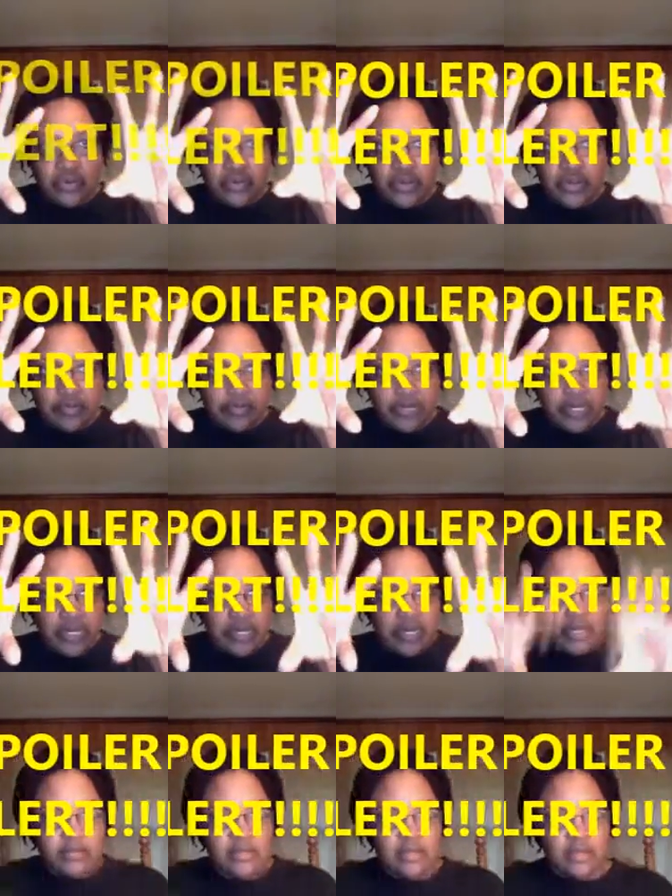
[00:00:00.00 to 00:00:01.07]
alert up
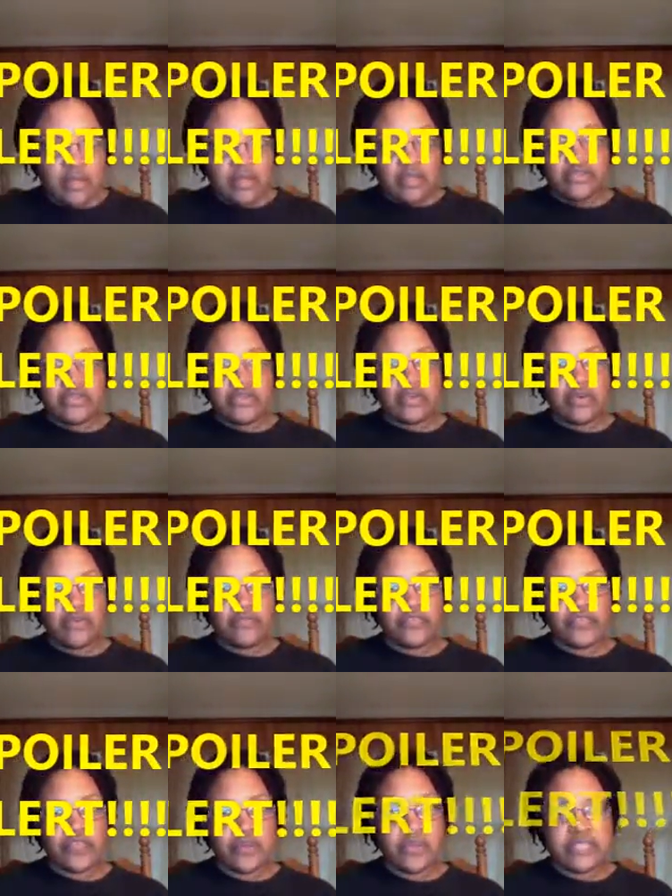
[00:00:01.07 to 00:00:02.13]
there, you know,
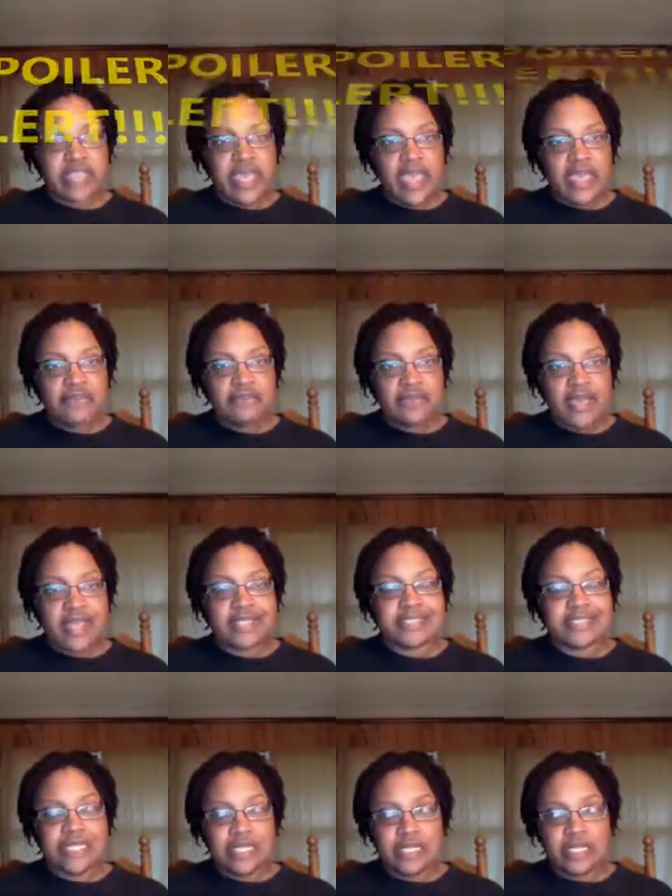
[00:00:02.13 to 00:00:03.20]
for those that have not
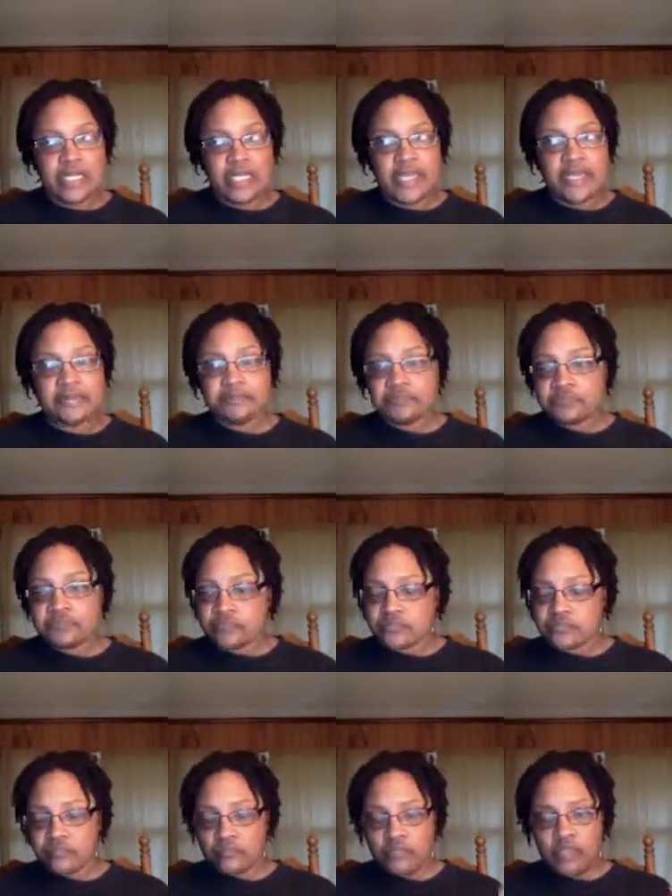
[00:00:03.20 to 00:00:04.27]
seen it yet,
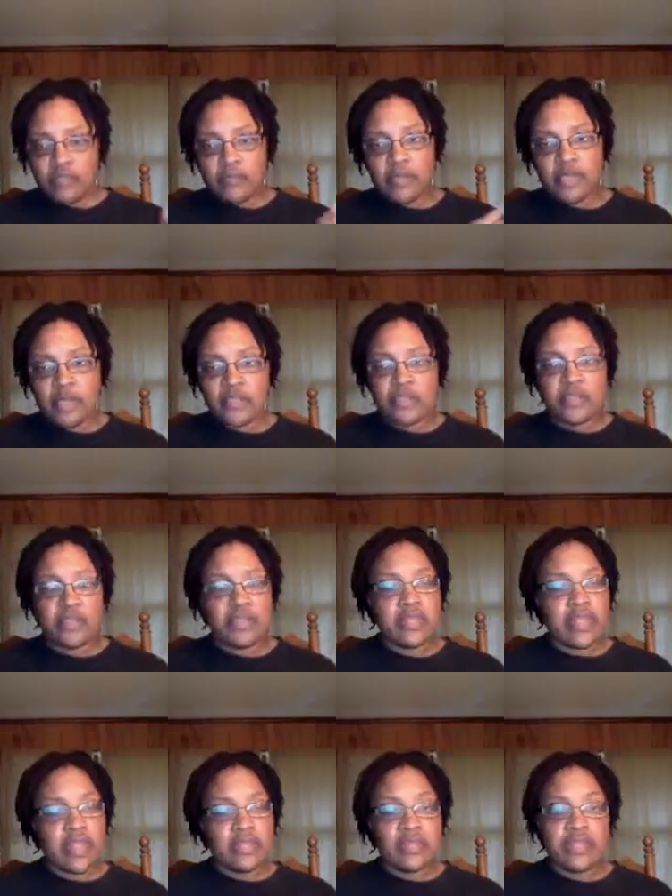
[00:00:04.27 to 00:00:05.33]
but other than
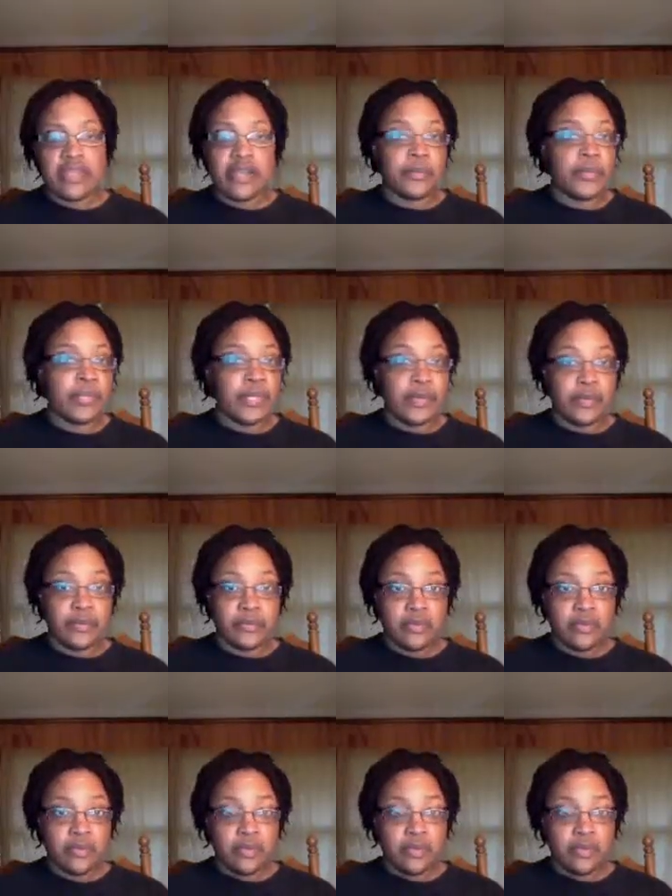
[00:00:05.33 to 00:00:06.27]
that, here we go.